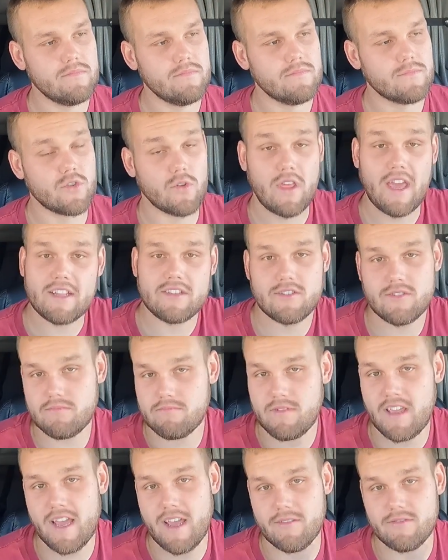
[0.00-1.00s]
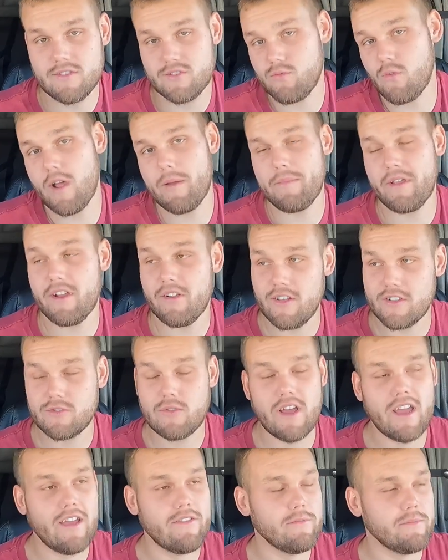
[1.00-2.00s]
So that's why I'm here. That's
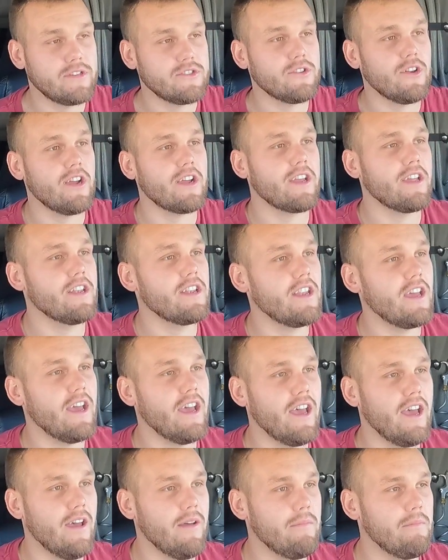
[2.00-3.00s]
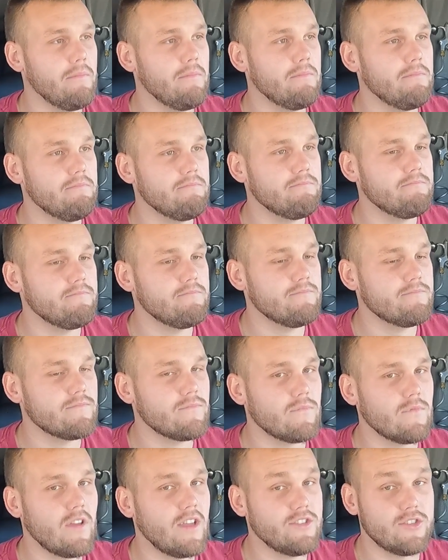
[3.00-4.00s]
why I haven't been trucking.
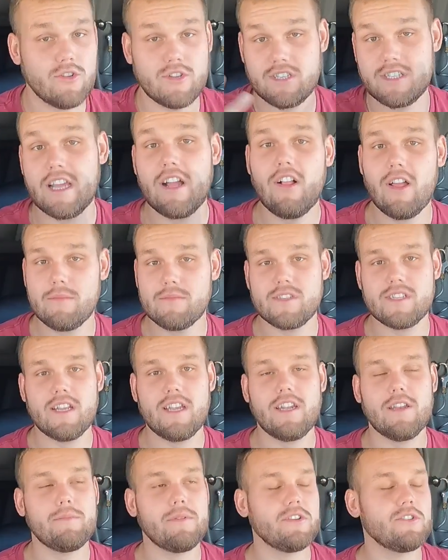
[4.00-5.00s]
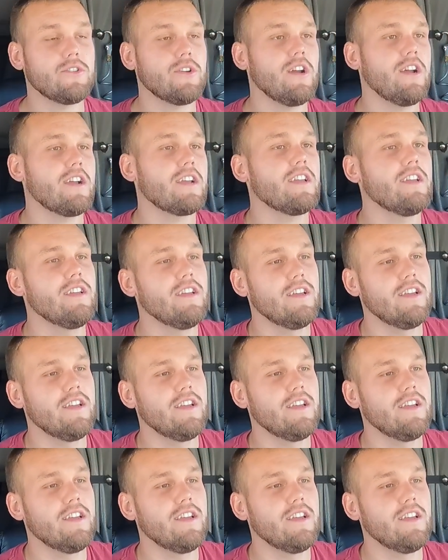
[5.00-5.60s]
As you can tell, I'm sitting in my truck.